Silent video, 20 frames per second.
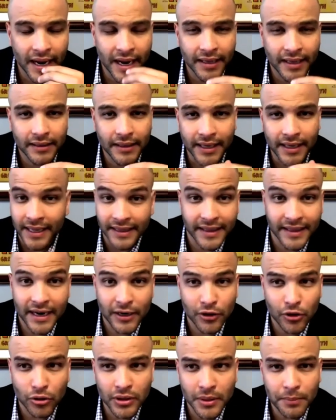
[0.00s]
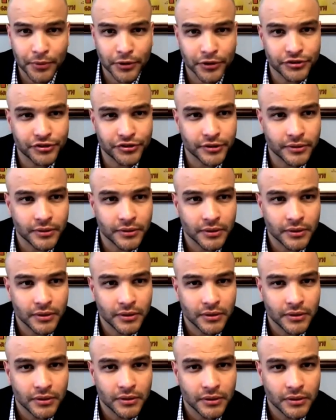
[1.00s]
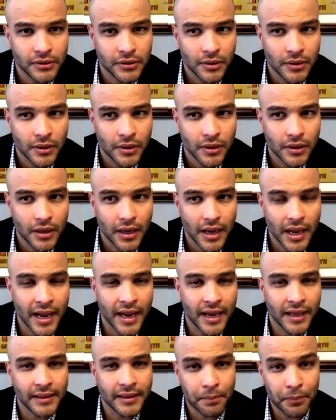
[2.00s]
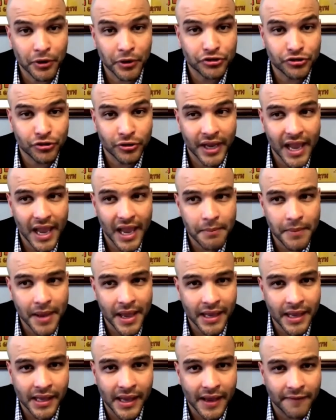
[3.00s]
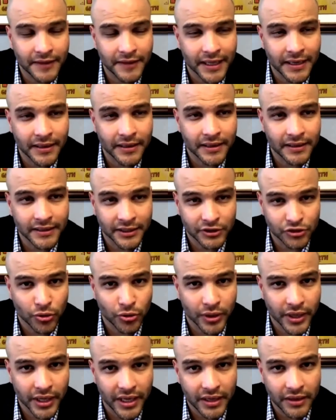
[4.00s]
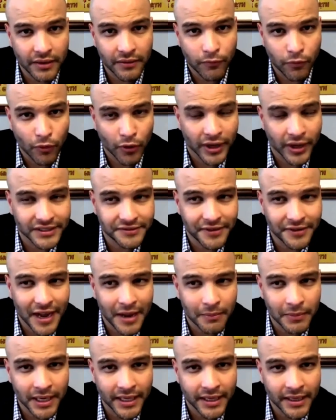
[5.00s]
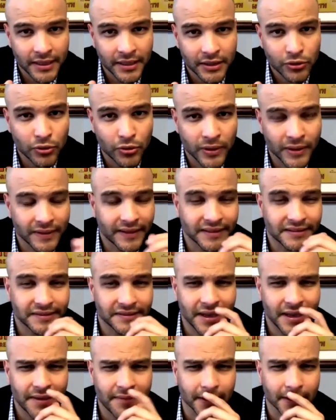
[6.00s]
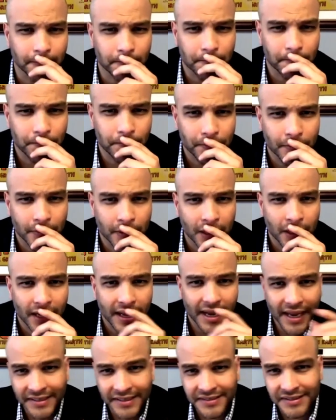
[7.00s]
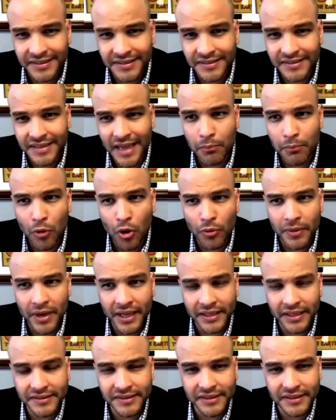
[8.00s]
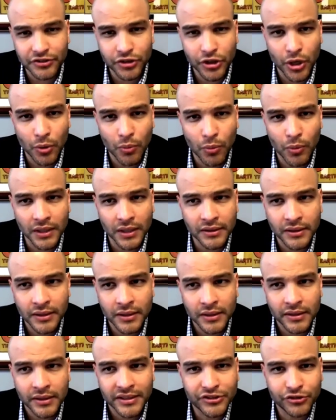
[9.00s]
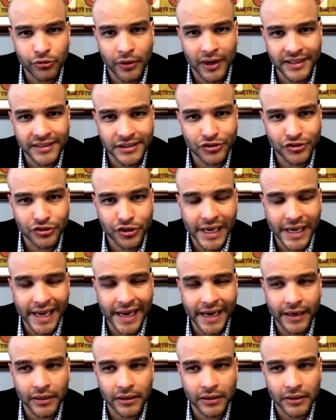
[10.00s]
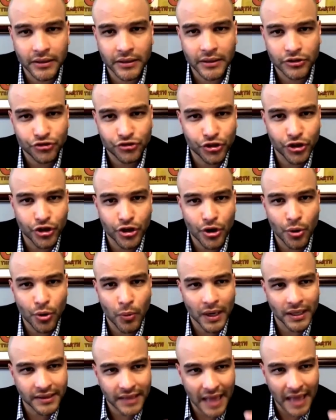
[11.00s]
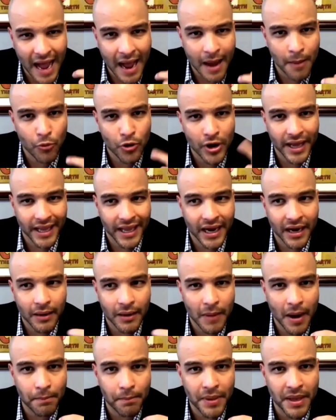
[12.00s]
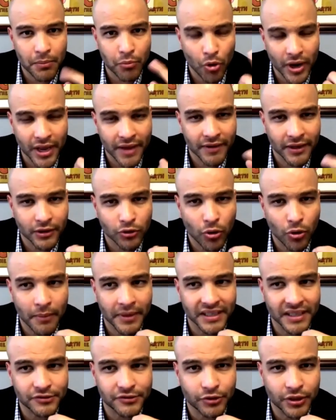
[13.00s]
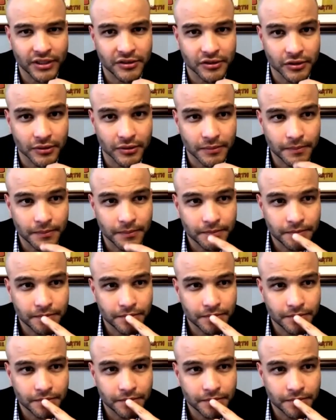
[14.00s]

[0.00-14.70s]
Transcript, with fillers: And he didn't know the person. And the person came and gave them the turkey for his family during Thanksgiving. And since that moment, he says, you know what? Strangers care. So you know what? I'm gonna care about people, even though I'm a stranger.